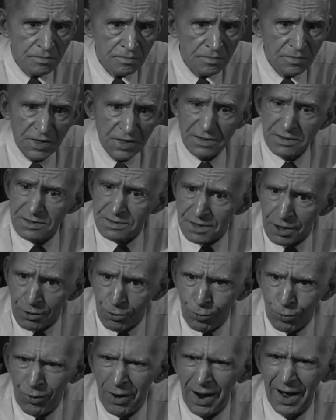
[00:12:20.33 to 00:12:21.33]
begin to
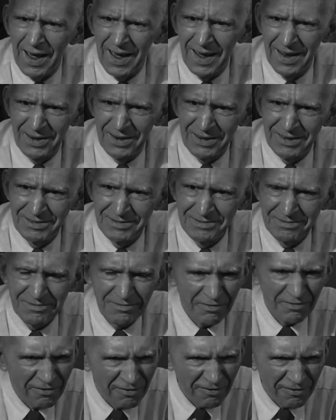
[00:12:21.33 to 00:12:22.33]
understand their
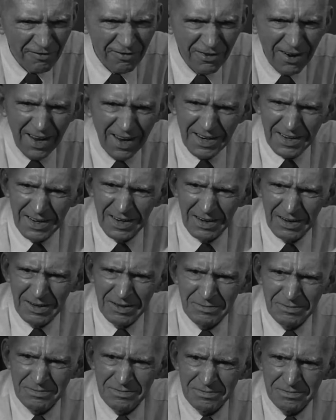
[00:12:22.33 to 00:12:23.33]
psyches and the reasons for
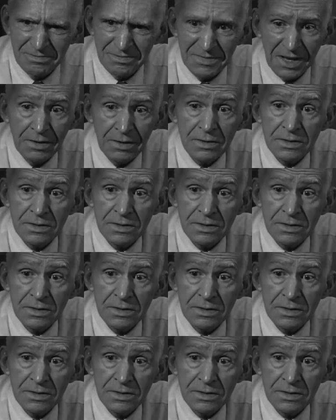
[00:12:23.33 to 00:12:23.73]
their behavior.